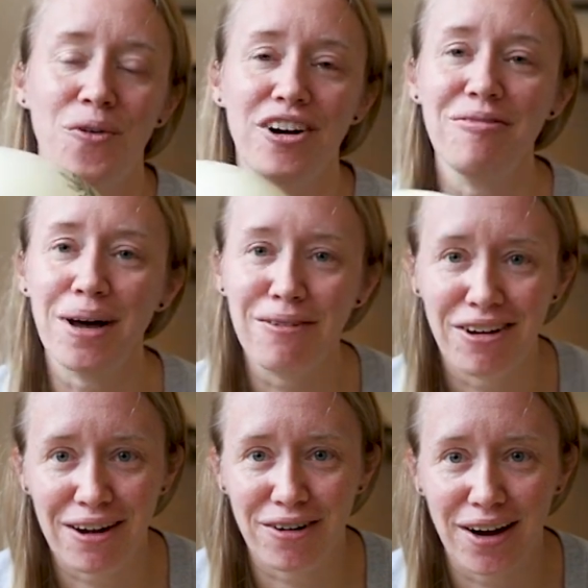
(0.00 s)
one of my
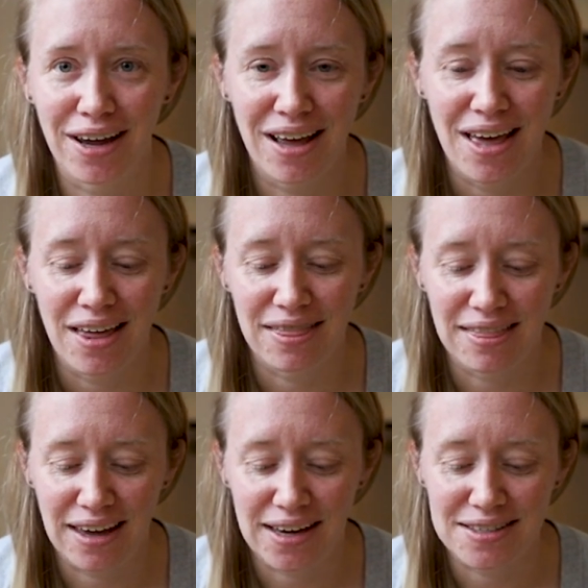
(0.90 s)
favorite
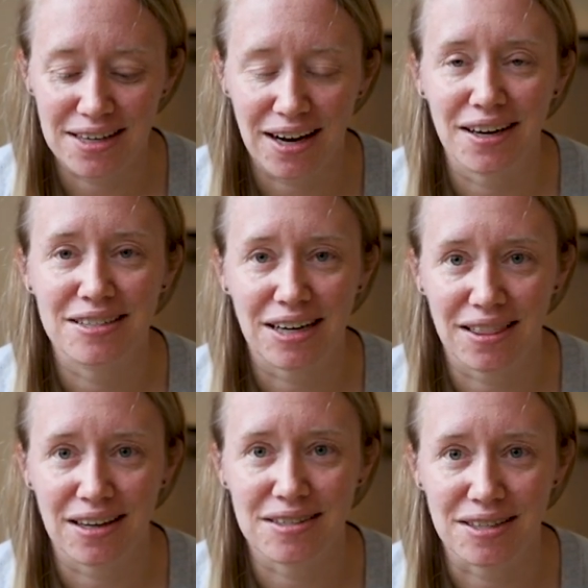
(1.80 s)
things that I had
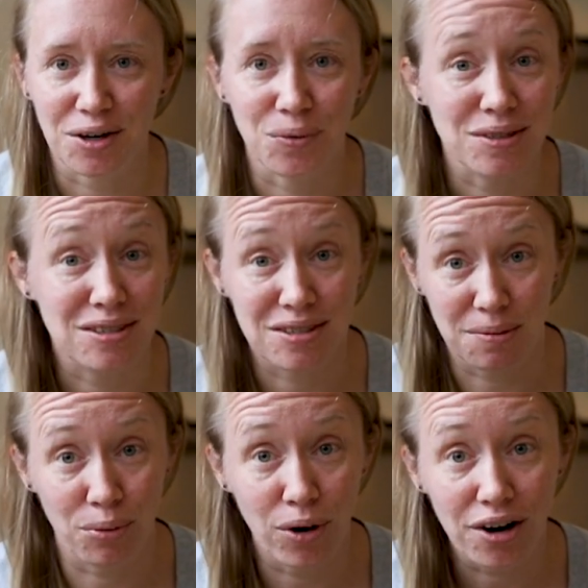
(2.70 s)
done this year, was
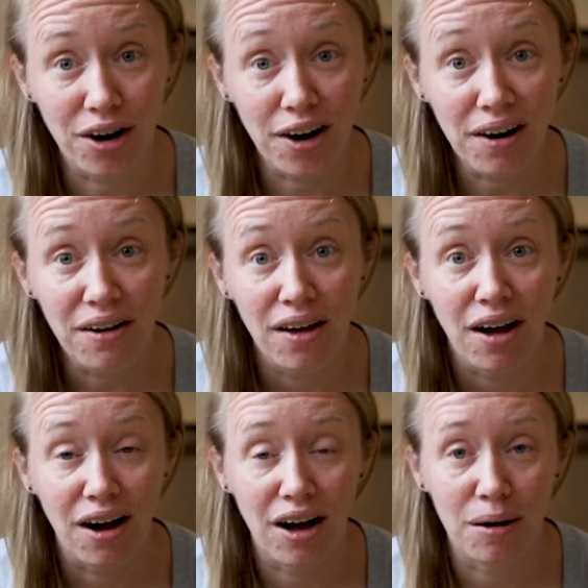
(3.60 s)
support her
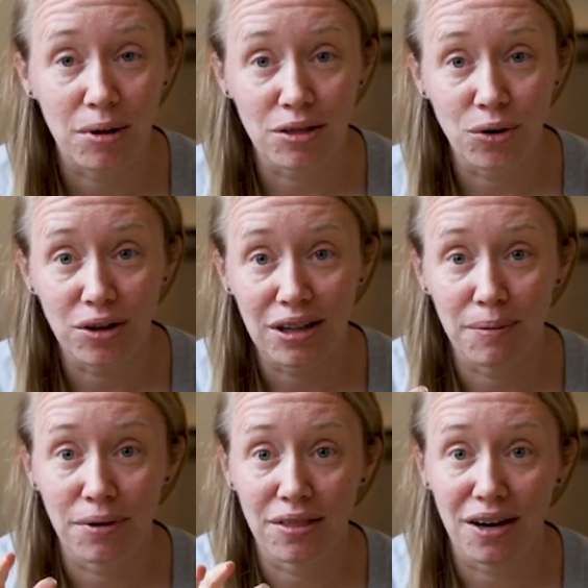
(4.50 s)
um,
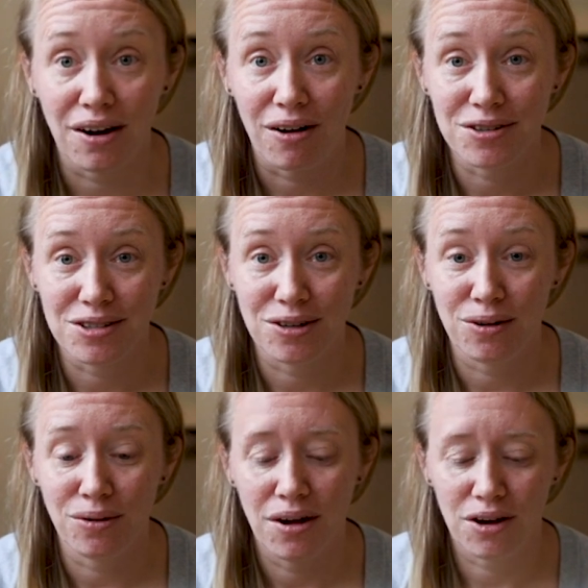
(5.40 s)
locally, but then
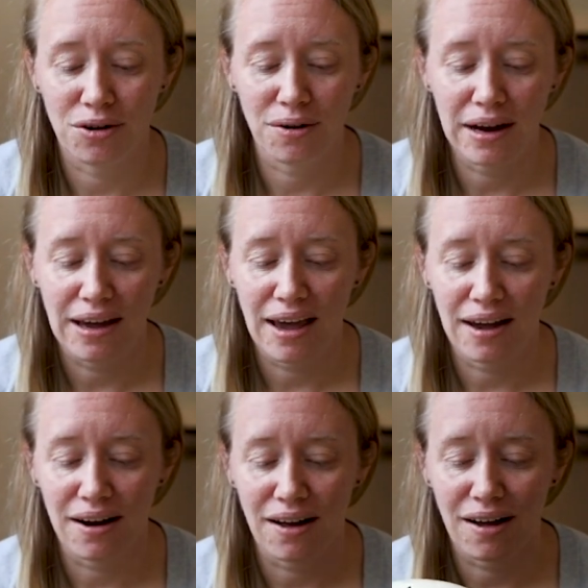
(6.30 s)
also
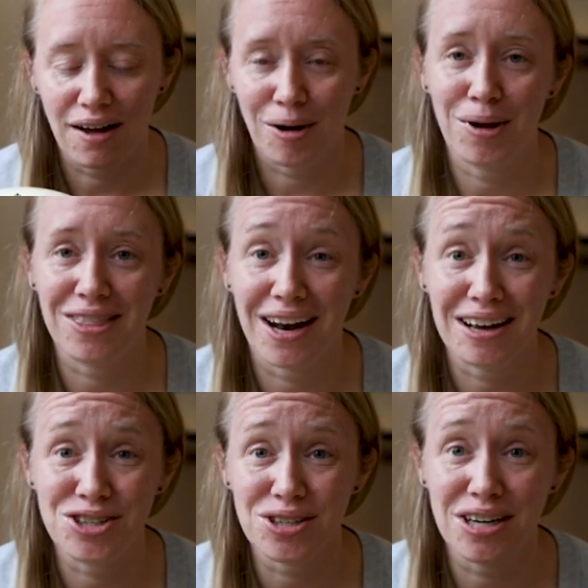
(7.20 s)
create a helmet that I
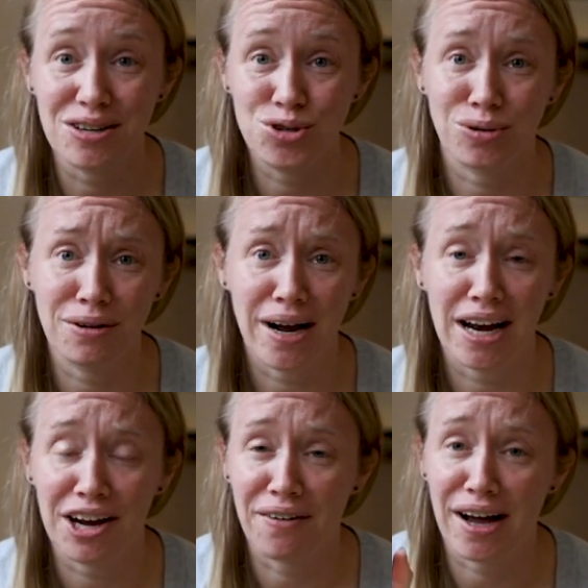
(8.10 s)
actually enjoy
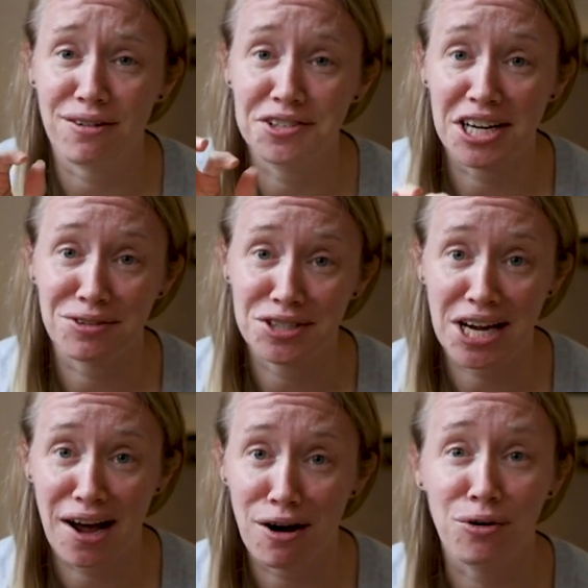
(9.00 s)
riding around
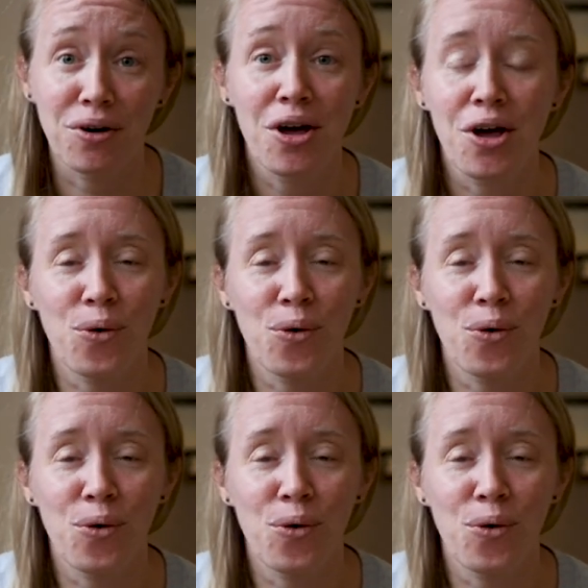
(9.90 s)
downtown